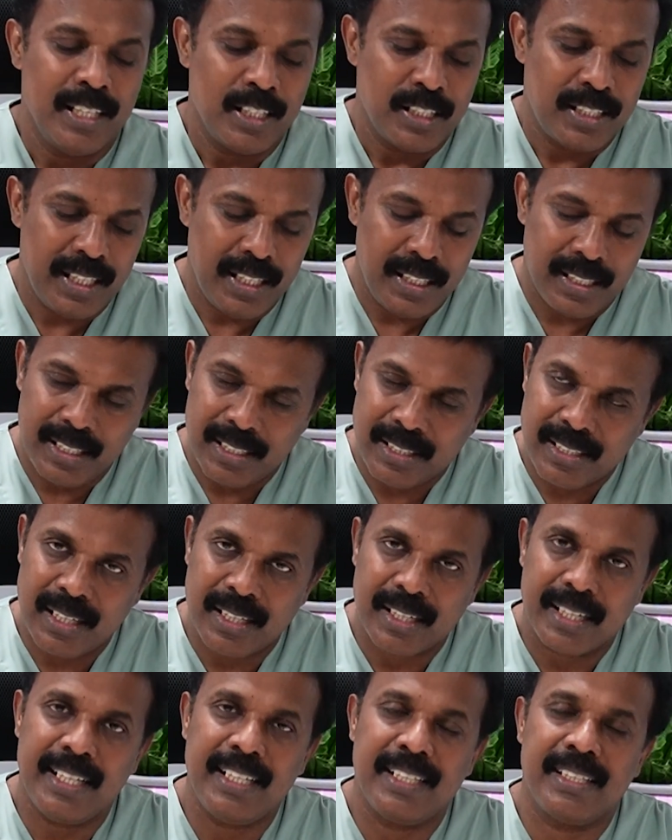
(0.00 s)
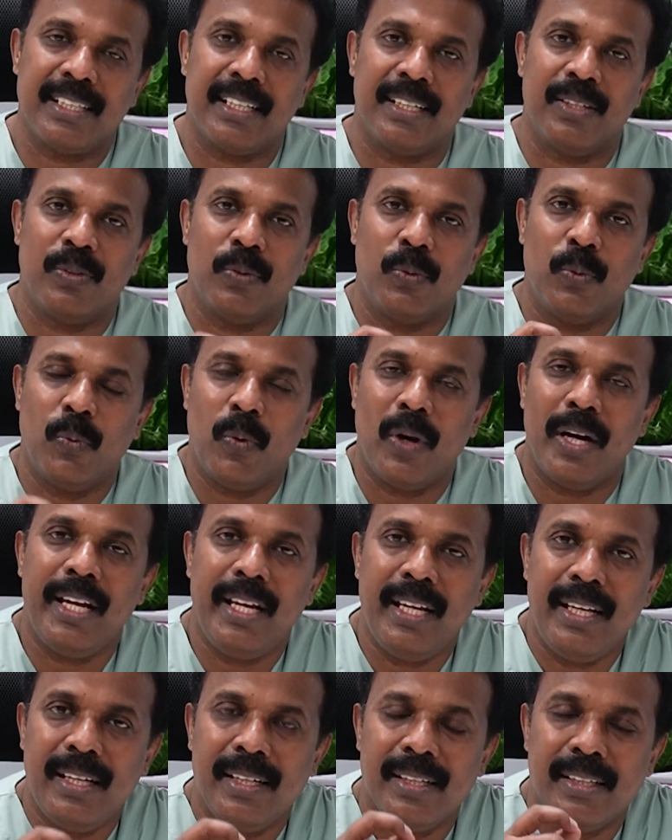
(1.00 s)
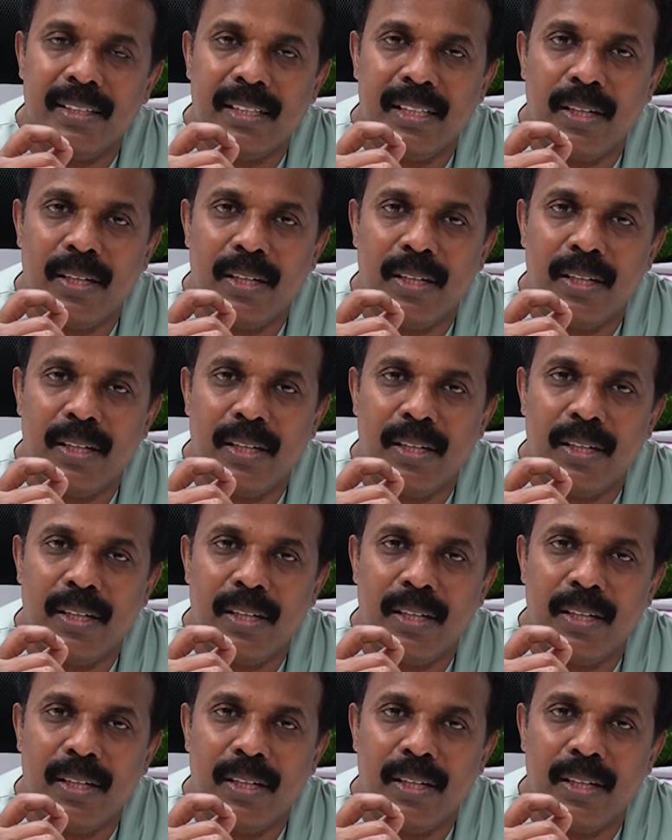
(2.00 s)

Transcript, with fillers: See, this is the reason why